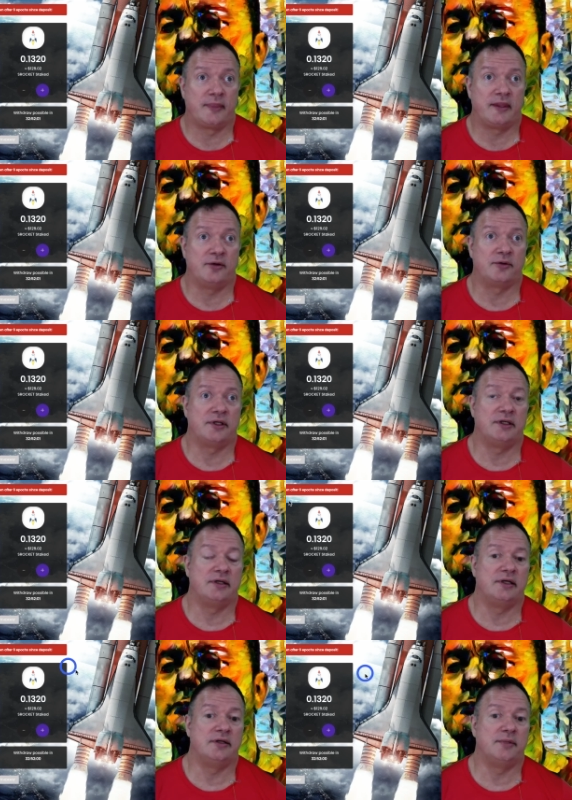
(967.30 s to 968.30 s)
okay,
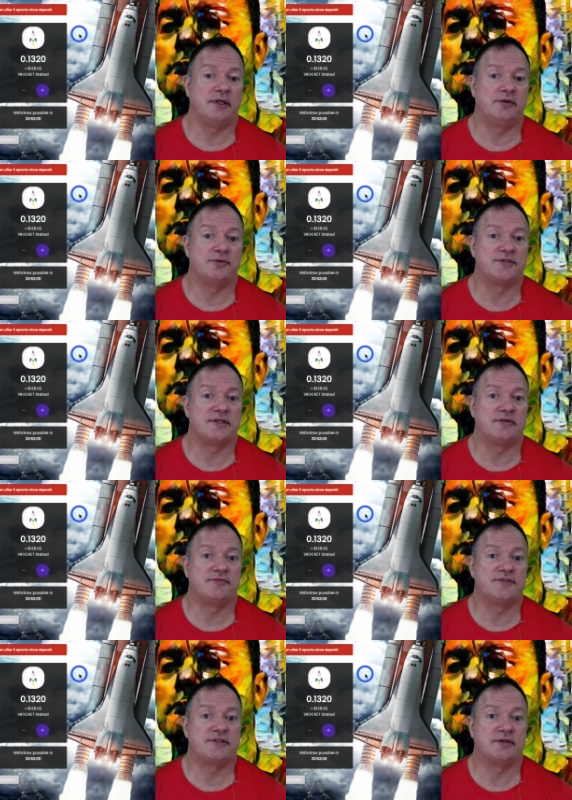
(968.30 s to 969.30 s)
and buy yourself
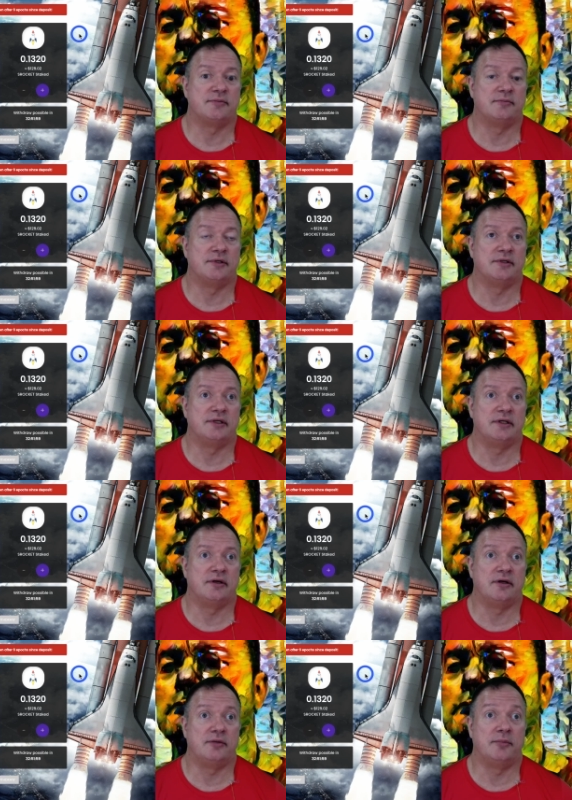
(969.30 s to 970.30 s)
some
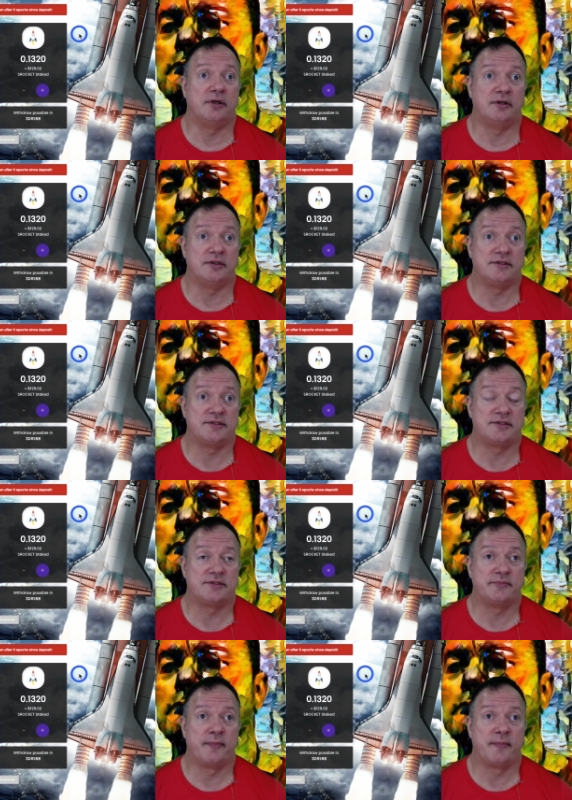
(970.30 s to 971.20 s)
RBONDs,